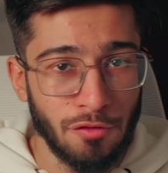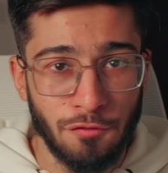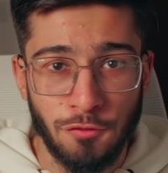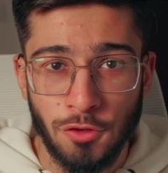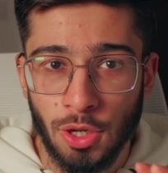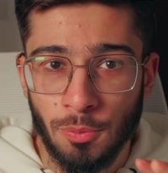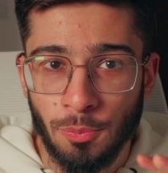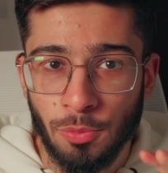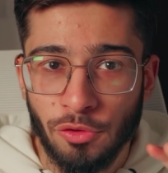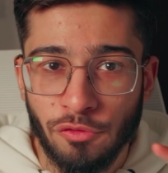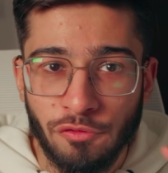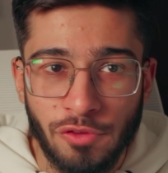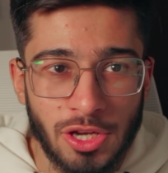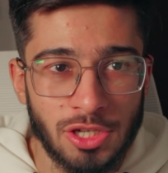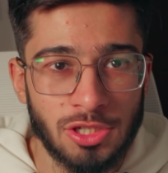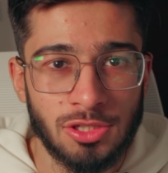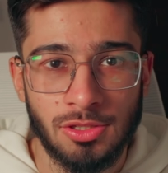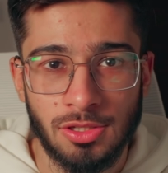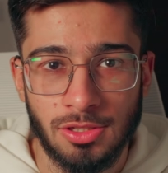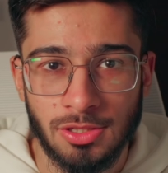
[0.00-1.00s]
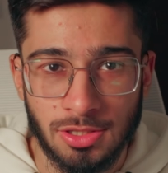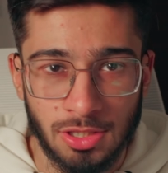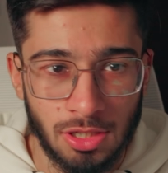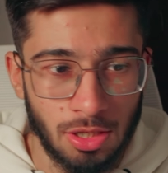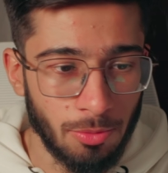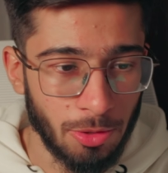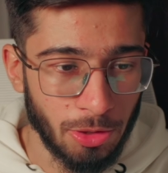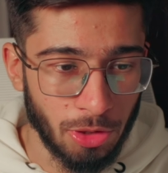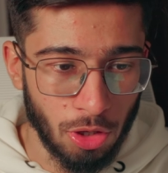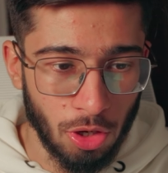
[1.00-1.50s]
If you're a professional
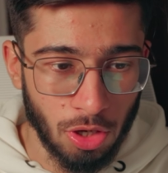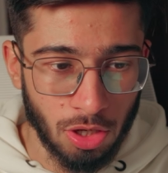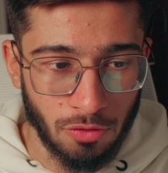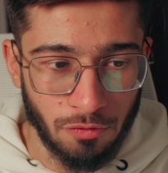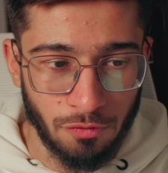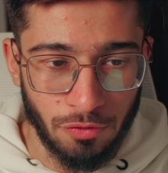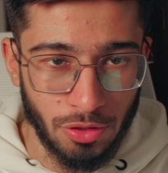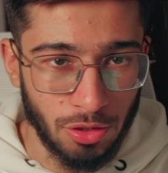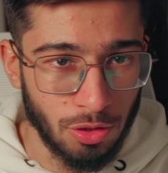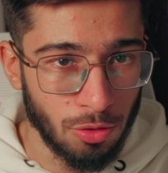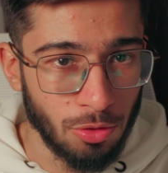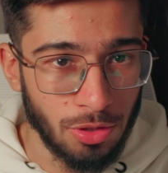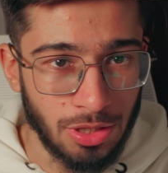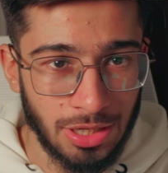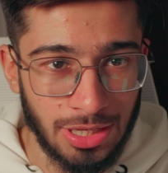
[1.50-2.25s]
cinematographer who